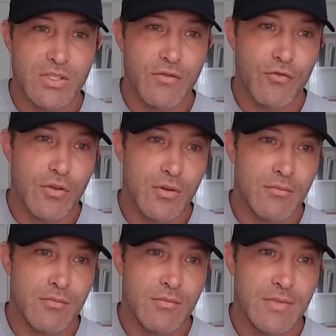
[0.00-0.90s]
Question
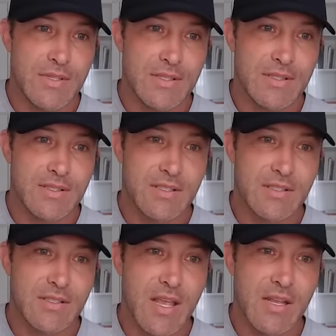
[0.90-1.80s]
from
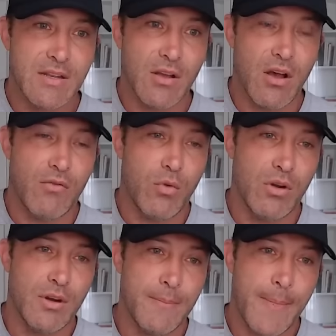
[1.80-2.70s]
Sen
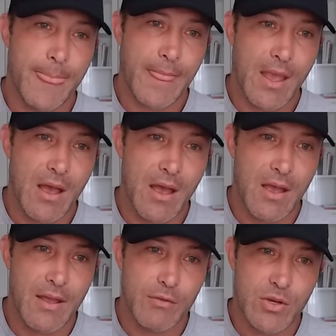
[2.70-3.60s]
Offwar.
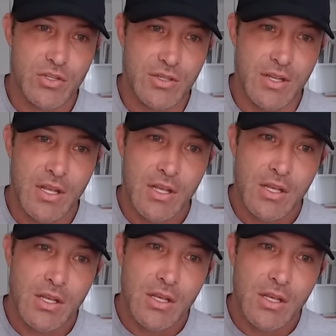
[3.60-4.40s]
I have a question.